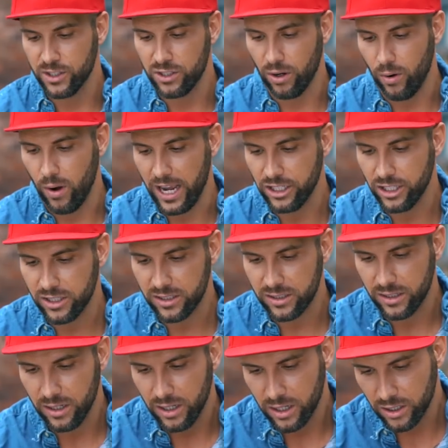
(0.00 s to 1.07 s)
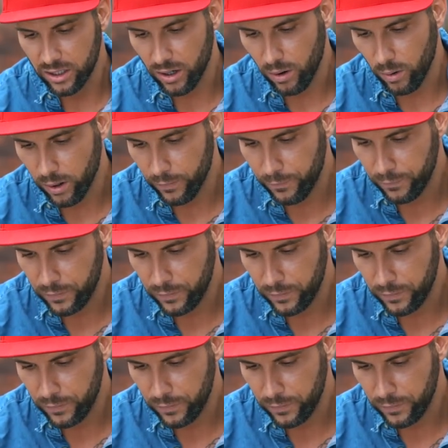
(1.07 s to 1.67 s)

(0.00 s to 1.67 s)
So I just go a